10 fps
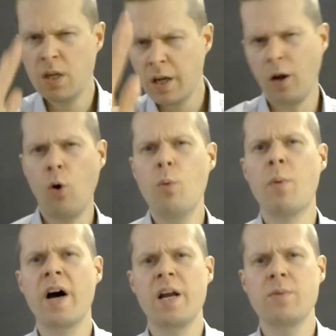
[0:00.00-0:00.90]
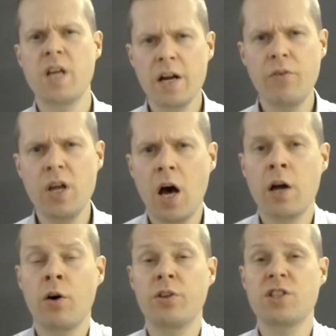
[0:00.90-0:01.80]
Hello, my name is Henri,
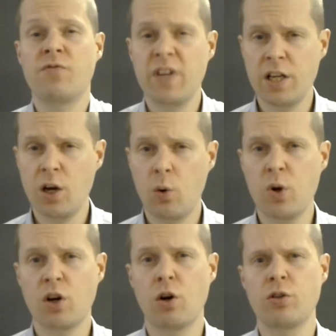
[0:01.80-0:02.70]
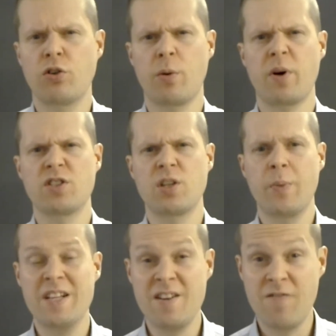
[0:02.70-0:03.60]
and on this video we are going to talk about some
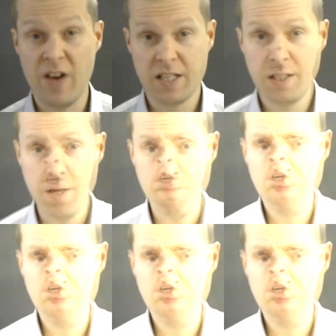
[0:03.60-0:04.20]
investing.